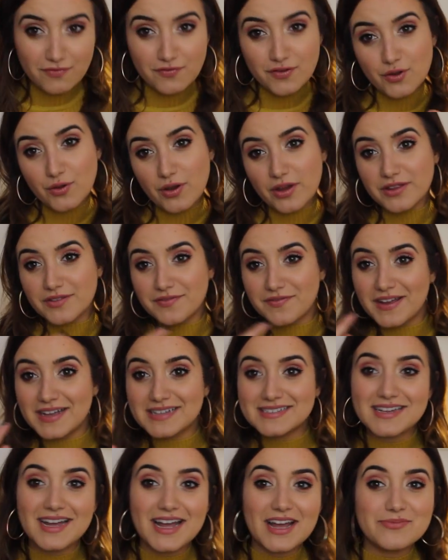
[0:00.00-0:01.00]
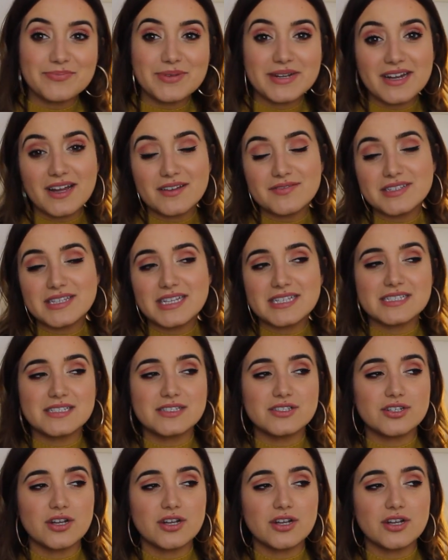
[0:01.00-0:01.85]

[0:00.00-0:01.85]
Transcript: A few other things I have been loving. This is